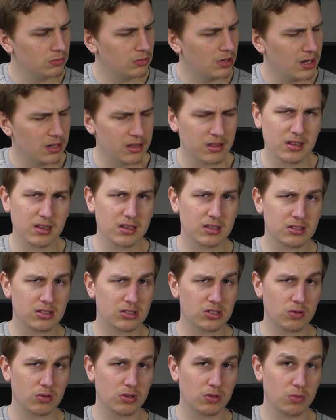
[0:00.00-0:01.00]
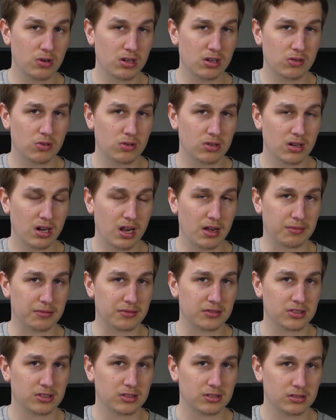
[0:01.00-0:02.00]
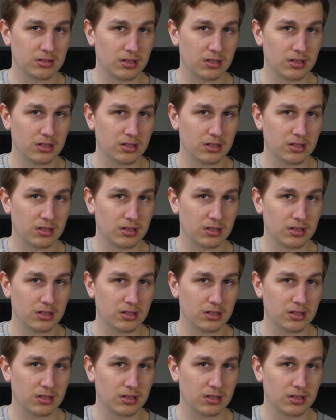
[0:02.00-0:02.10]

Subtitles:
I think there's only one chord left.